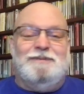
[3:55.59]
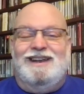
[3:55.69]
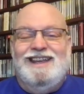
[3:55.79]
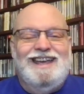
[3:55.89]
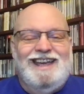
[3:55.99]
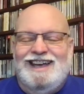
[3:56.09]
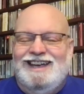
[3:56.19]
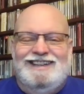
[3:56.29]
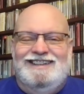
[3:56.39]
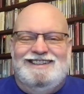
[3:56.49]
But
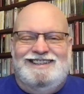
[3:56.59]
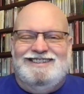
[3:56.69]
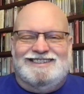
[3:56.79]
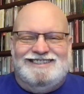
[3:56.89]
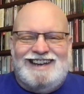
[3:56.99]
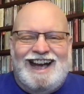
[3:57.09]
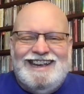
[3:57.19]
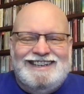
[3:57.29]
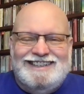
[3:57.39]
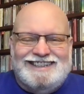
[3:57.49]
these are
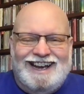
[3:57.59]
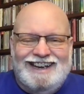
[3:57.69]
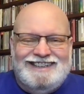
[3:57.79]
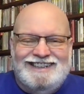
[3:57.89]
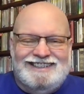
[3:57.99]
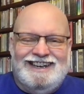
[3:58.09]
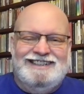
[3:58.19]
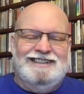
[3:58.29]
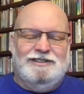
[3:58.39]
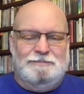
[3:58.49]
tiny, tiny,
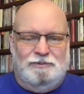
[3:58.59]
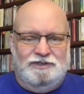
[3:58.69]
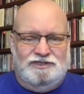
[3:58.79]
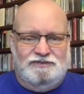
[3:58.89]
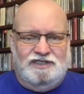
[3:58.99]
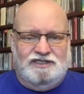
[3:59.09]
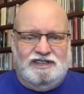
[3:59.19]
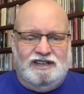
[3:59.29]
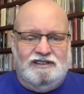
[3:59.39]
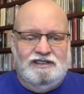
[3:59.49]
tiny little points of
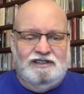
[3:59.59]
detail.